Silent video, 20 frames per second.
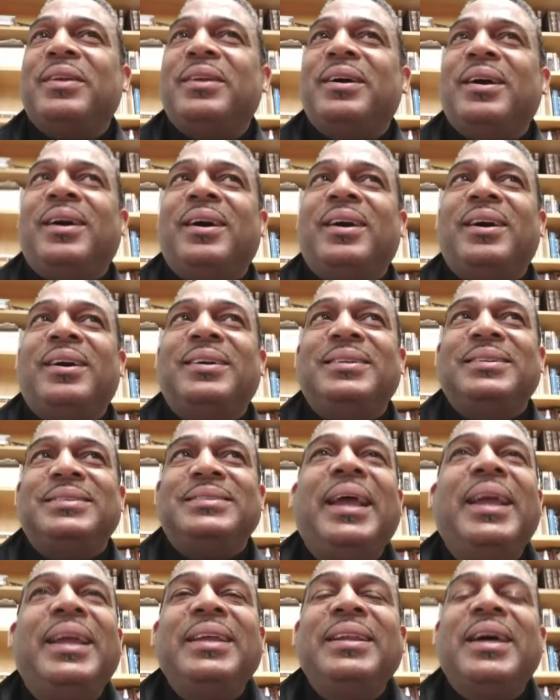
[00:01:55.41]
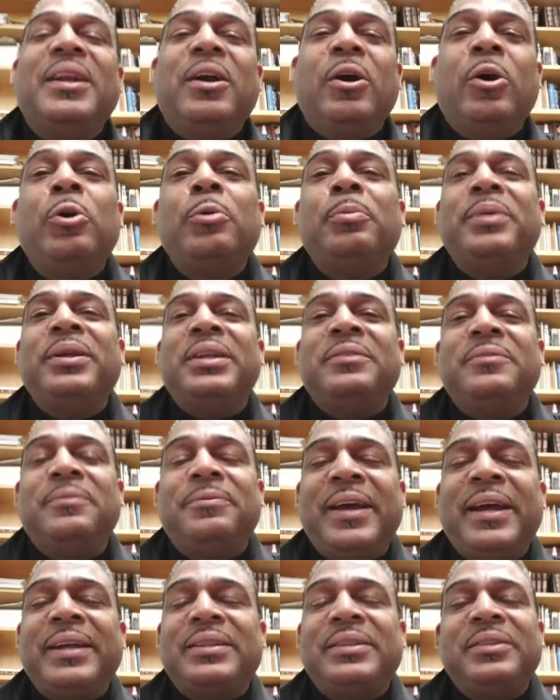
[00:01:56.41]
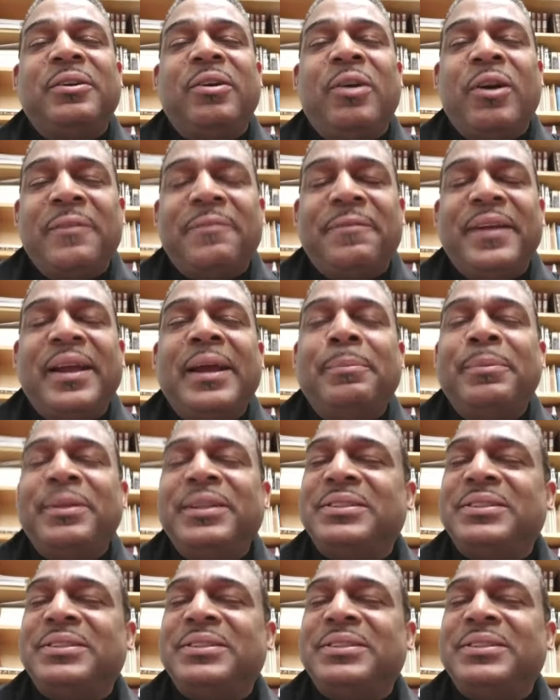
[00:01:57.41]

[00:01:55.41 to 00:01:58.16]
uh, taking that home and infecting our family.